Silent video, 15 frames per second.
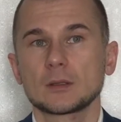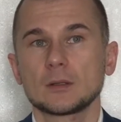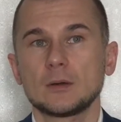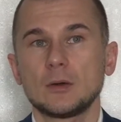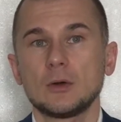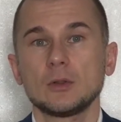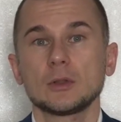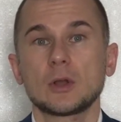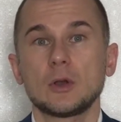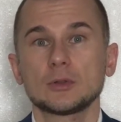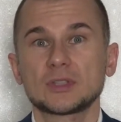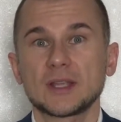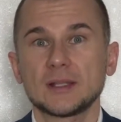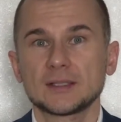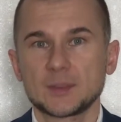all
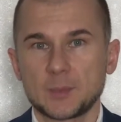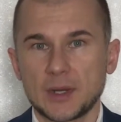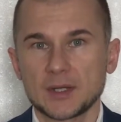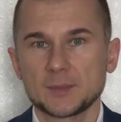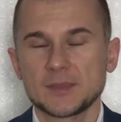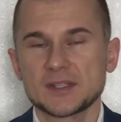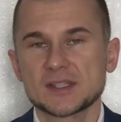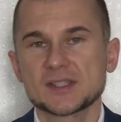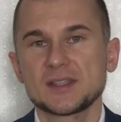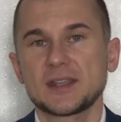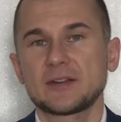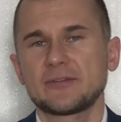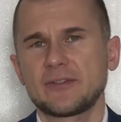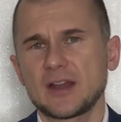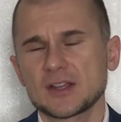hotel departments, their
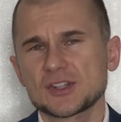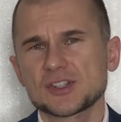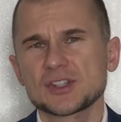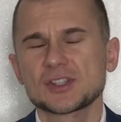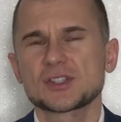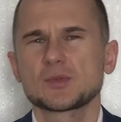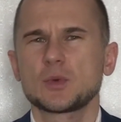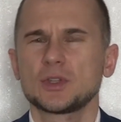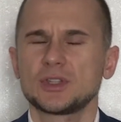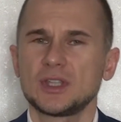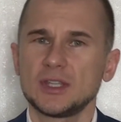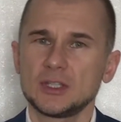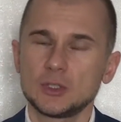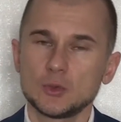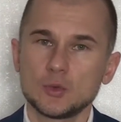functions, what they
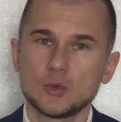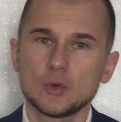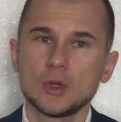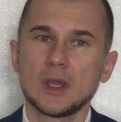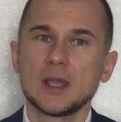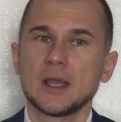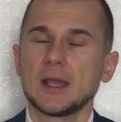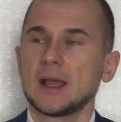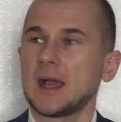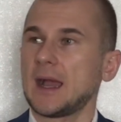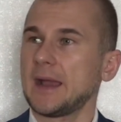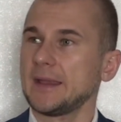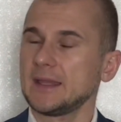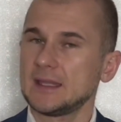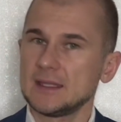do.
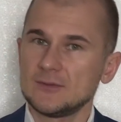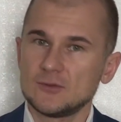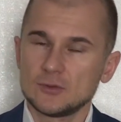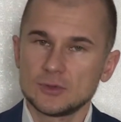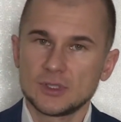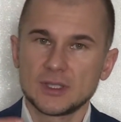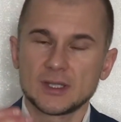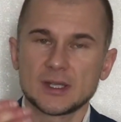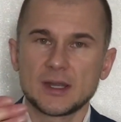I give you the